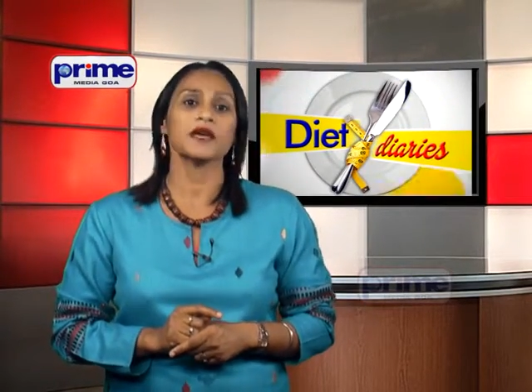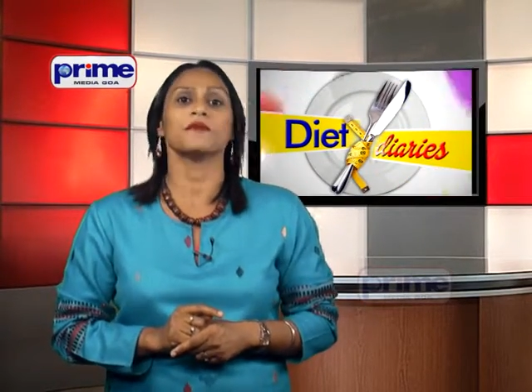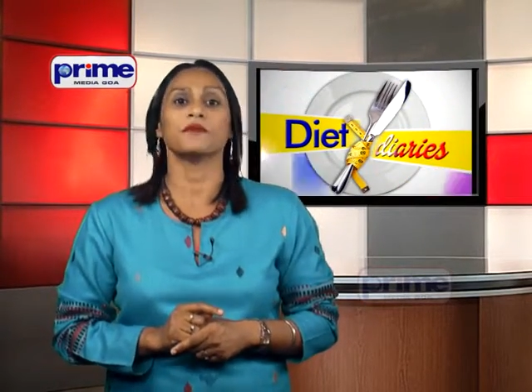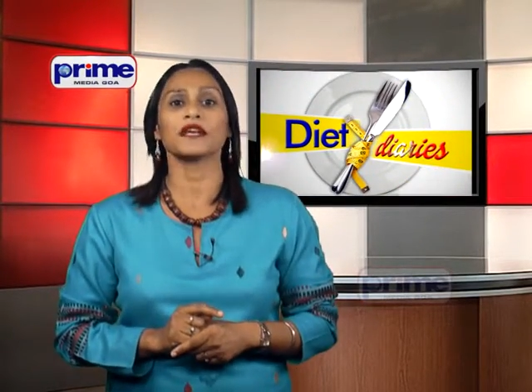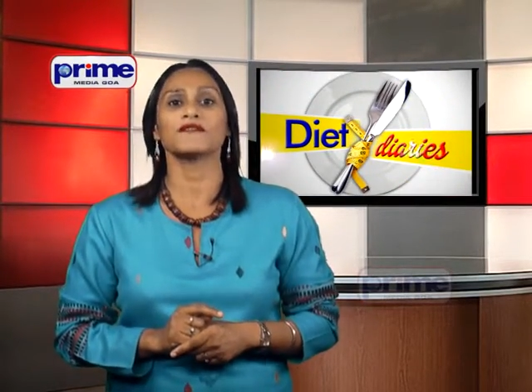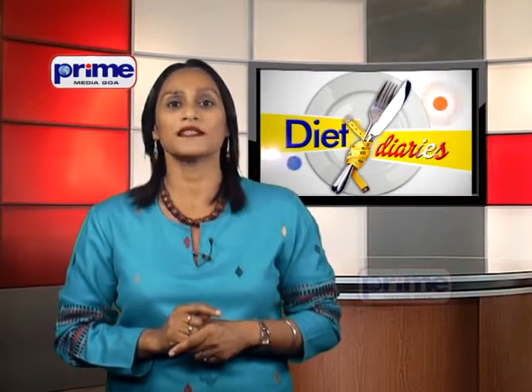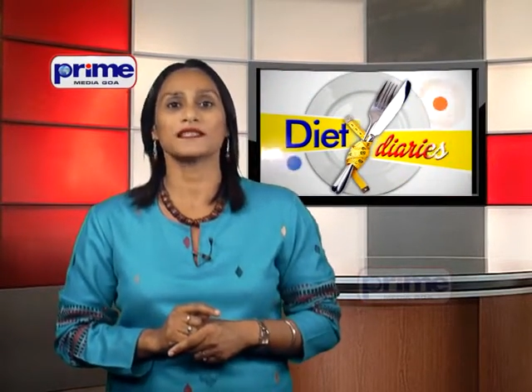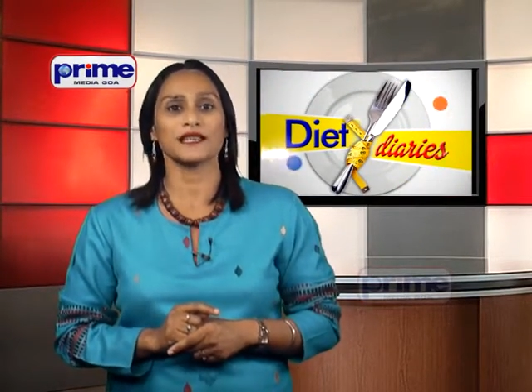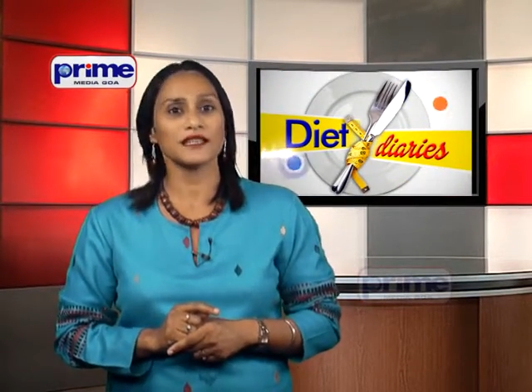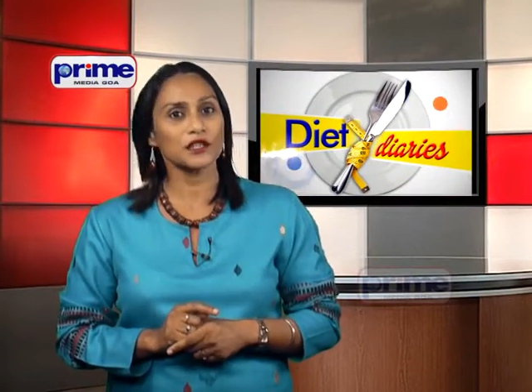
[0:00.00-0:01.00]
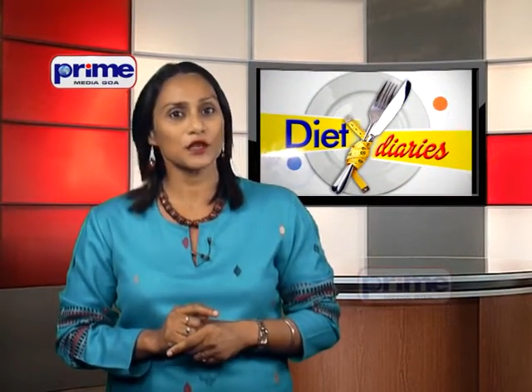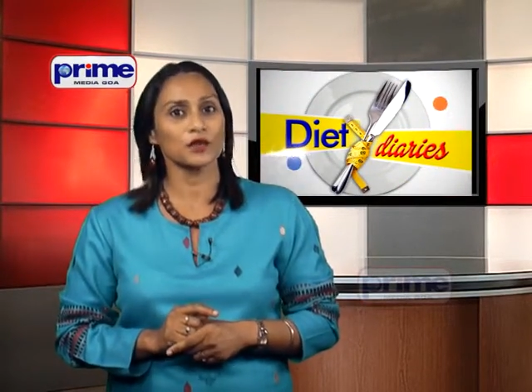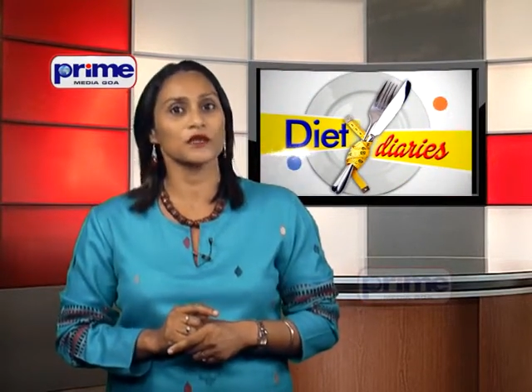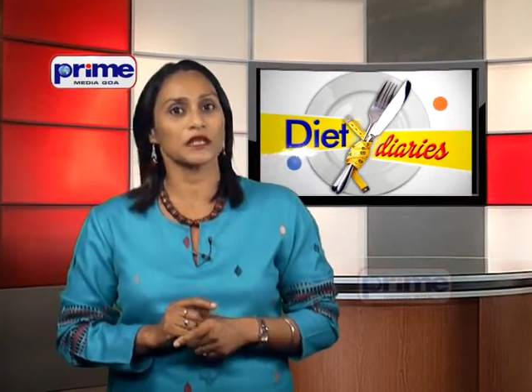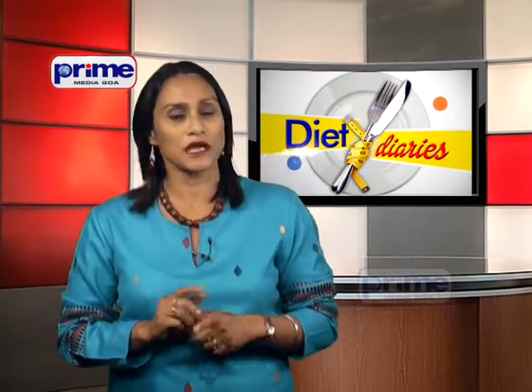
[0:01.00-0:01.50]
Breakfast can
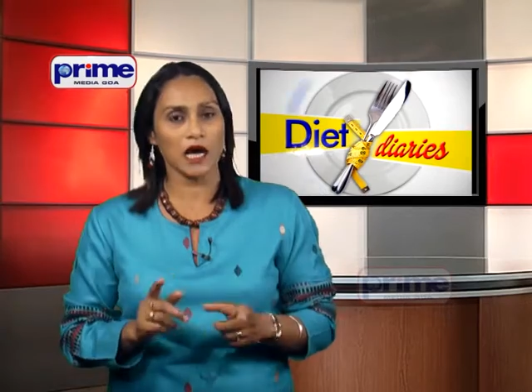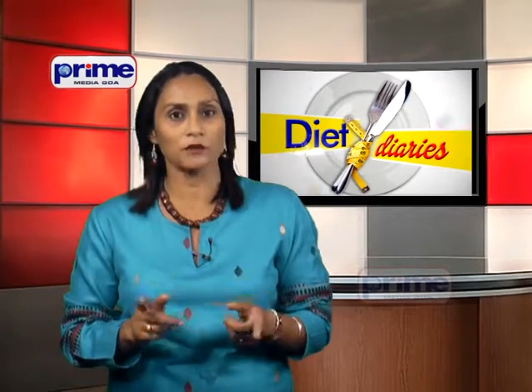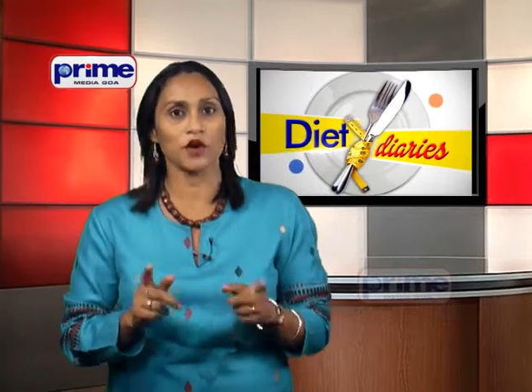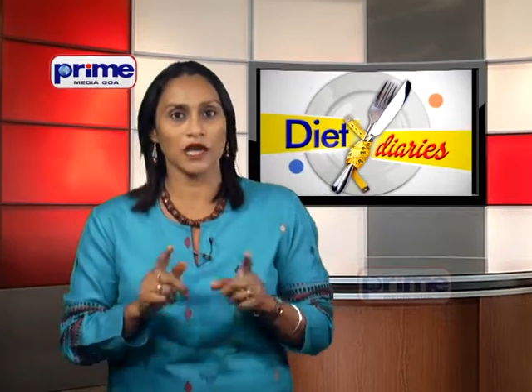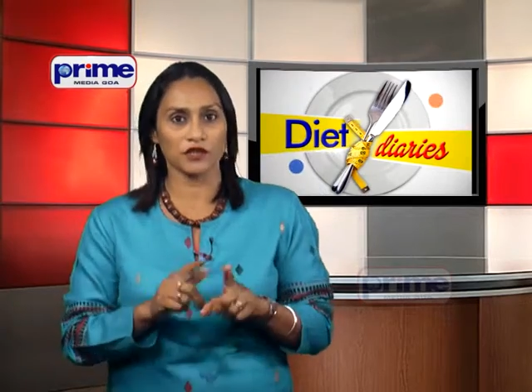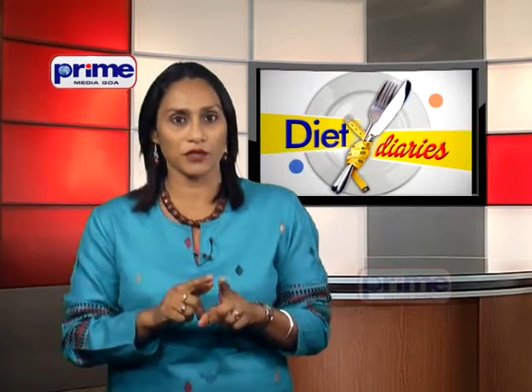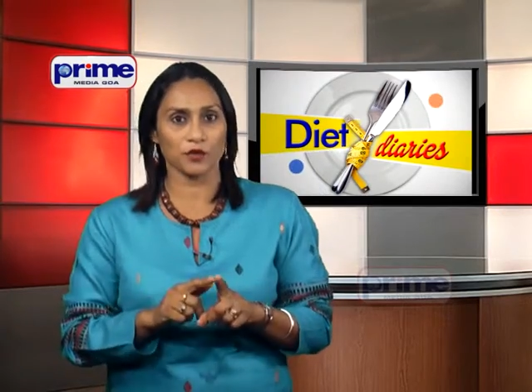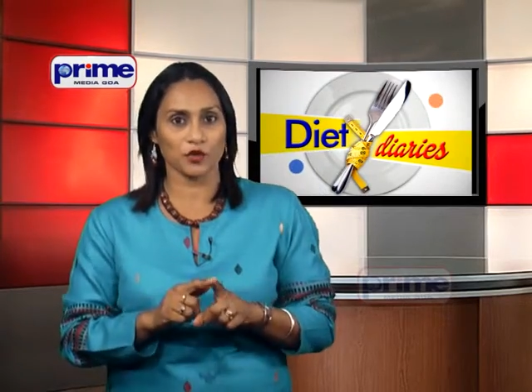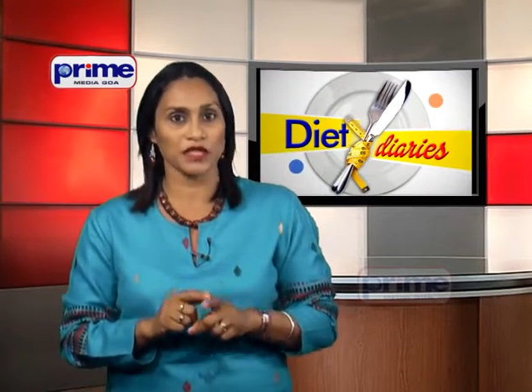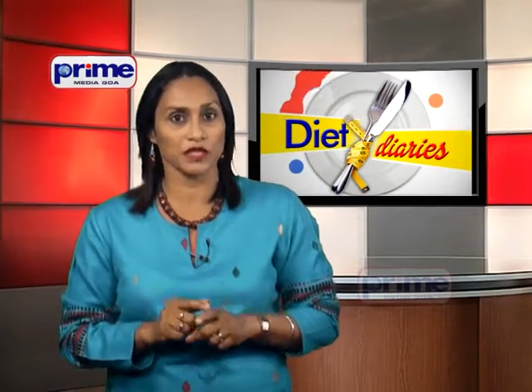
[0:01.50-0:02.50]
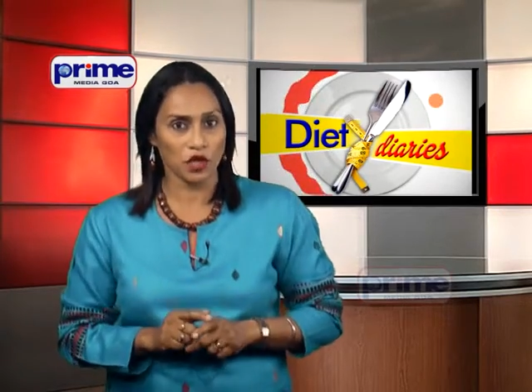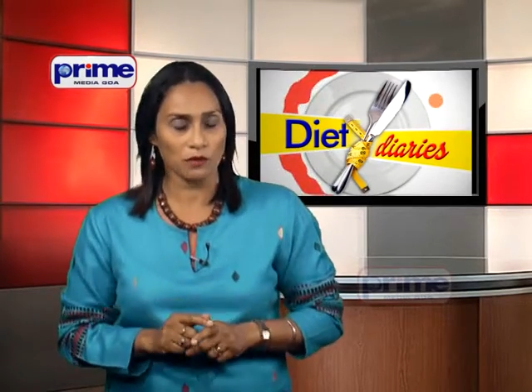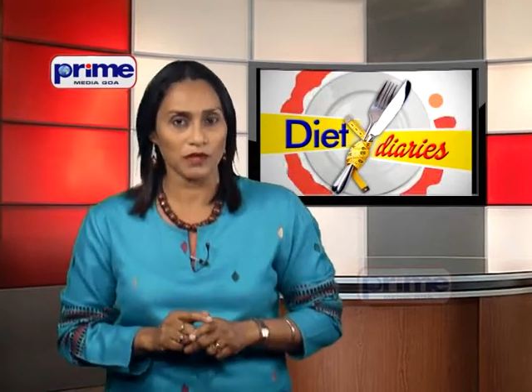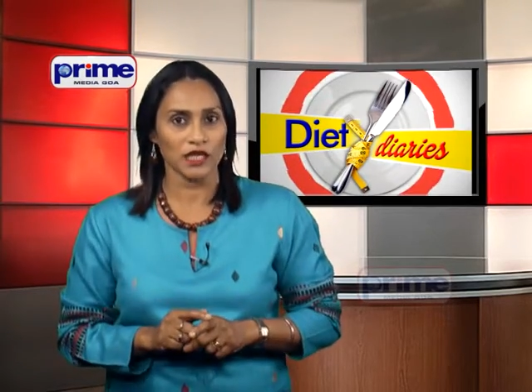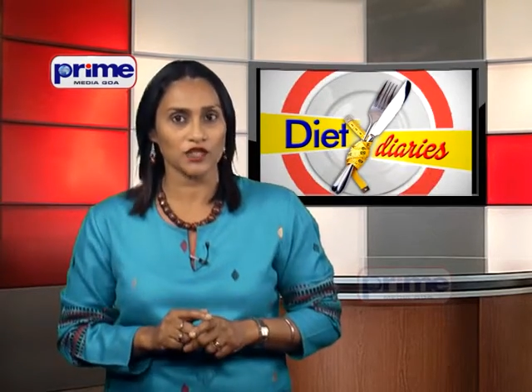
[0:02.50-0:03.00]
include carbohydrate protein
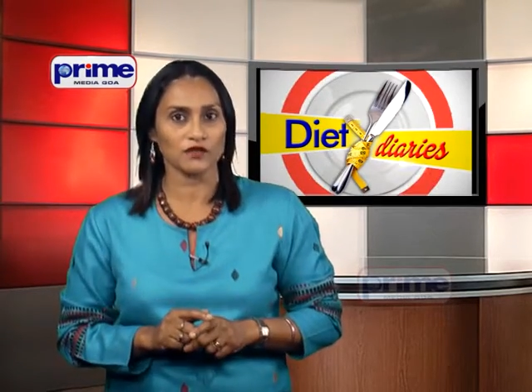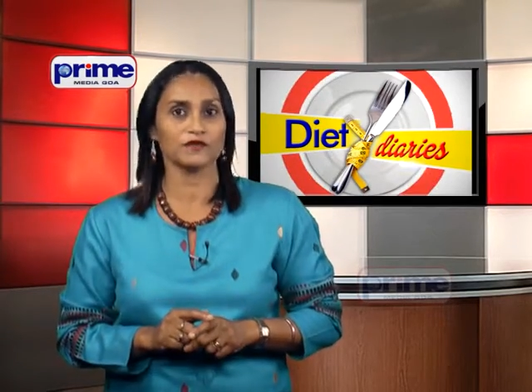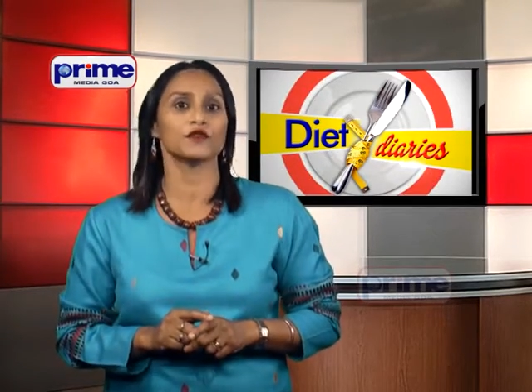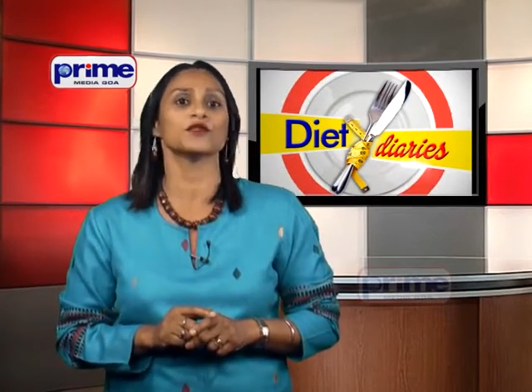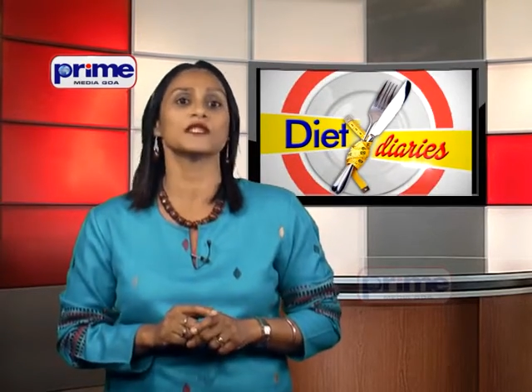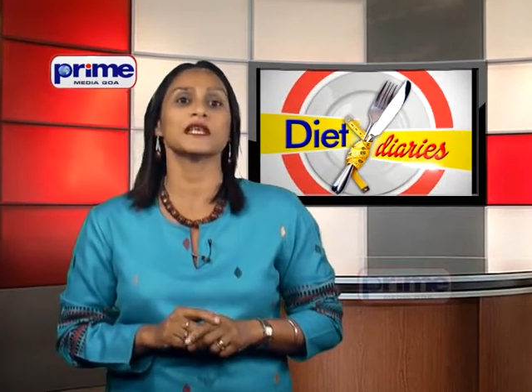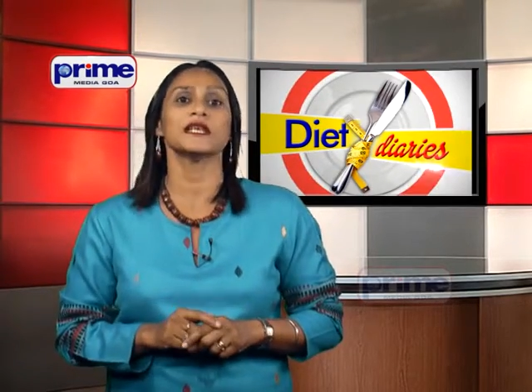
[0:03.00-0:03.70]
combination foods